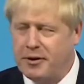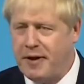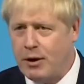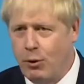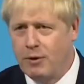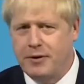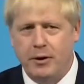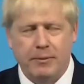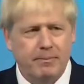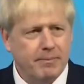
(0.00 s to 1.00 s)
to thank all of
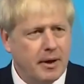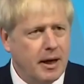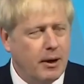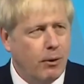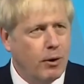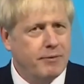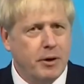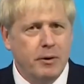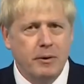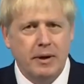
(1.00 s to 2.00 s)

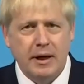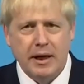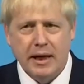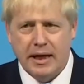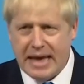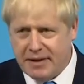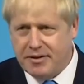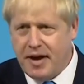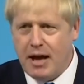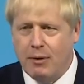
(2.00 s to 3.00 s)
you here
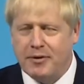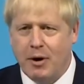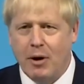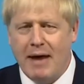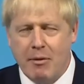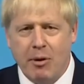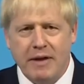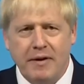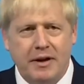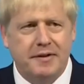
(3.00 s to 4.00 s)
today, and obviously everybody
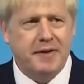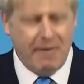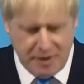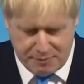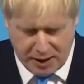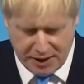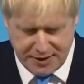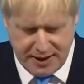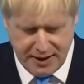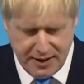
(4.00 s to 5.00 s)
in the Conservative
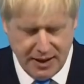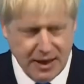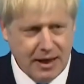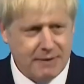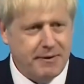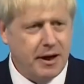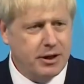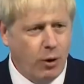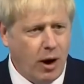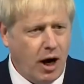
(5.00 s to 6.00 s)
Party, for
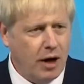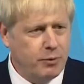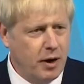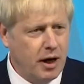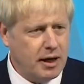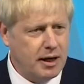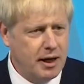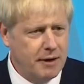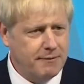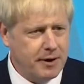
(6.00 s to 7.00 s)
your hard work,
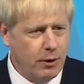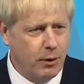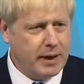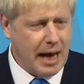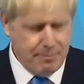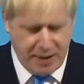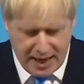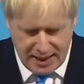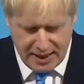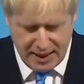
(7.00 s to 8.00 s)
for your
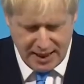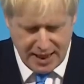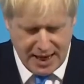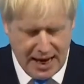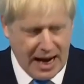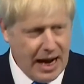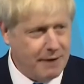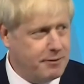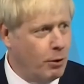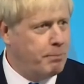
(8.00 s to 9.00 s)
campaigning,
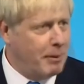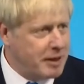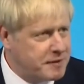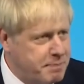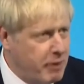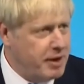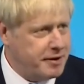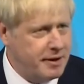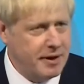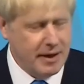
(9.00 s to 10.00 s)
for your public spirit,
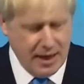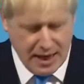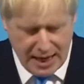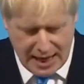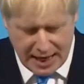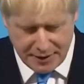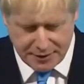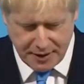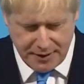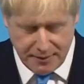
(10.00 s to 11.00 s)

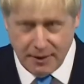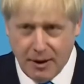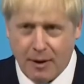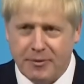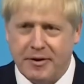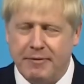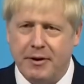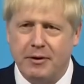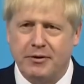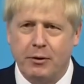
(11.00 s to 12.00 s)
and obviously for the
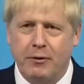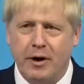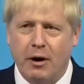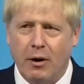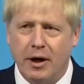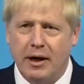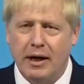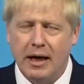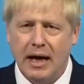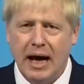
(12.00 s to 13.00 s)
extraordinary honour
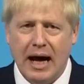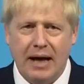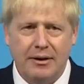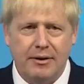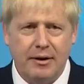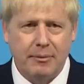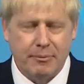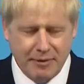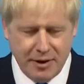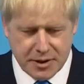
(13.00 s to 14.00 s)
and
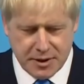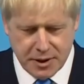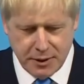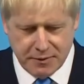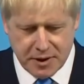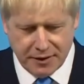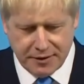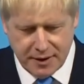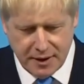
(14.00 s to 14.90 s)
privilege that you have just